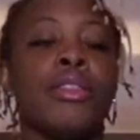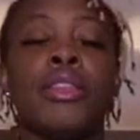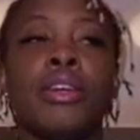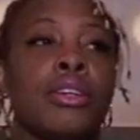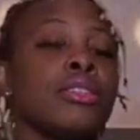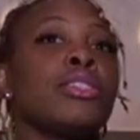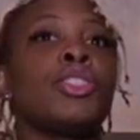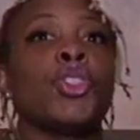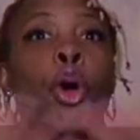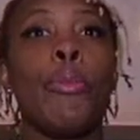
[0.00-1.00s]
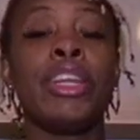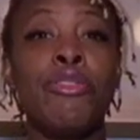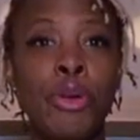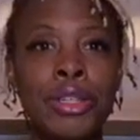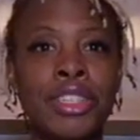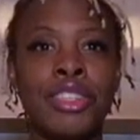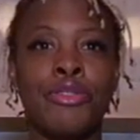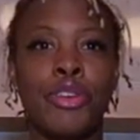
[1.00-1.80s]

there's so many versions of